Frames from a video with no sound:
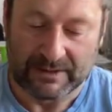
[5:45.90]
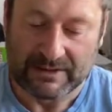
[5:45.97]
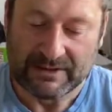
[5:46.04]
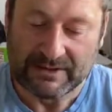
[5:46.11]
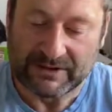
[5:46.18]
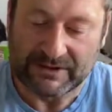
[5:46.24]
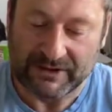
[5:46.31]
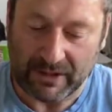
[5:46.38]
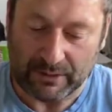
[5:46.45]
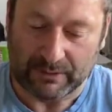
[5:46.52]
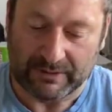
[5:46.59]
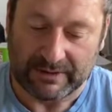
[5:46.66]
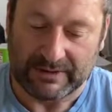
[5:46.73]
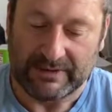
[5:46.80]
So,
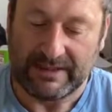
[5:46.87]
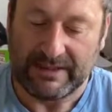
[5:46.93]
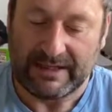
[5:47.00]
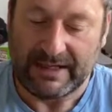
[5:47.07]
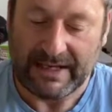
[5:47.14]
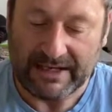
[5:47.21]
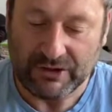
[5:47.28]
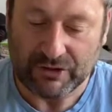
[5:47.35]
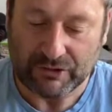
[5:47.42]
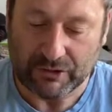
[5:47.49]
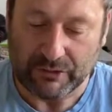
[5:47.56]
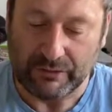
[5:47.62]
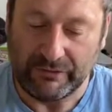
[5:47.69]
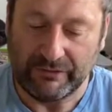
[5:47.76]
in
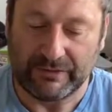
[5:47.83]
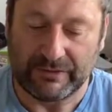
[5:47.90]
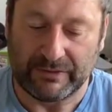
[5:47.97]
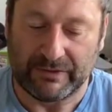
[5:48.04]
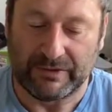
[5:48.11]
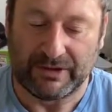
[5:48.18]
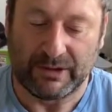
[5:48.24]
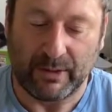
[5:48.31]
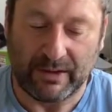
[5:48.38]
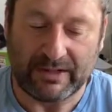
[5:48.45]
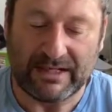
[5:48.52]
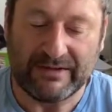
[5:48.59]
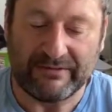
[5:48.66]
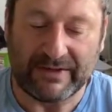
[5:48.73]
truth, you are
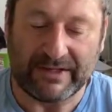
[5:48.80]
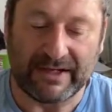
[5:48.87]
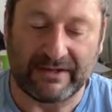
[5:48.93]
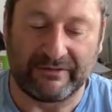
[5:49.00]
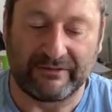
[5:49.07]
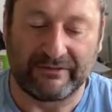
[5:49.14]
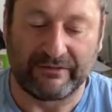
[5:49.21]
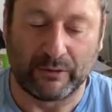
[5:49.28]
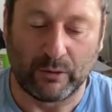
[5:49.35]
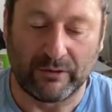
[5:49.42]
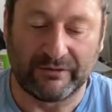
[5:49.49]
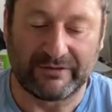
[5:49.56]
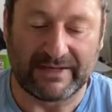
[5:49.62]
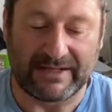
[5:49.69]
living a
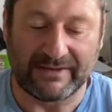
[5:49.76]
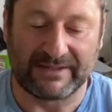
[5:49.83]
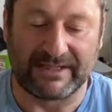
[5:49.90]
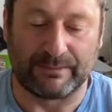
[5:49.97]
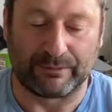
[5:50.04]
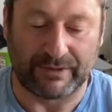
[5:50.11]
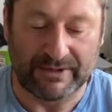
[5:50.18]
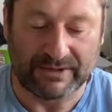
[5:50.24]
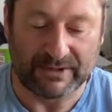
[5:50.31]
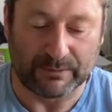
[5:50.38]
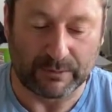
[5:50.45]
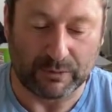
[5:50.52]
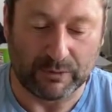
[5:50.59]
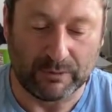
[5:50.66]
fourth density
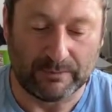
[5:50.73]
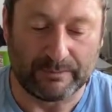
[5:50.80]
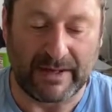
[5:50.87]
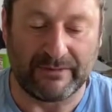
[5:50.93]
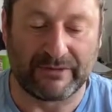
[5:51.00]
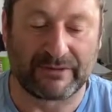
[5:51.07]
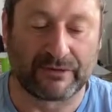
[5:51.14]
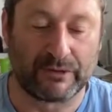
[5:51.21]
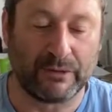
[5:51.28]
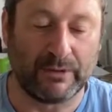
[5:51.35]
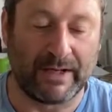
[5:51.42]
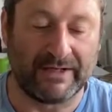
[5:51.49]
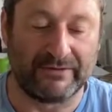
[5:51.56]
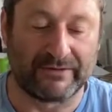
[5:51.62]
principle, but through
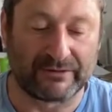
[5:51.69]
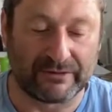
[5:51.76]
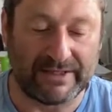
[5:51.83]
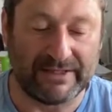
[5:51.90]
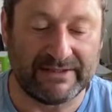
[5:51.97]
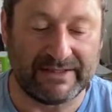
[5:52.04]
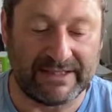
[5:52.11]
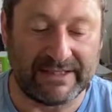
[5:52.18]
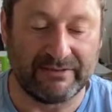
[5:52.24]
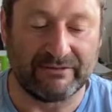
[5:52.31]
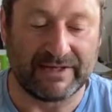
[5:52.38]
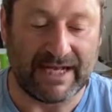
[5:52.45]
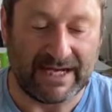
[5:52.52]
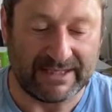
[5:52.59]
a 3D
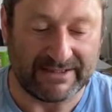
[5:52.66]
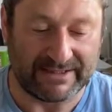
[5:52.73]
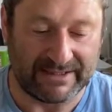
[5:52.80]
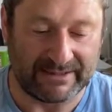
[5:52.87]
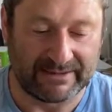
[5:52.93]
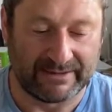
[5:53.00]
reality.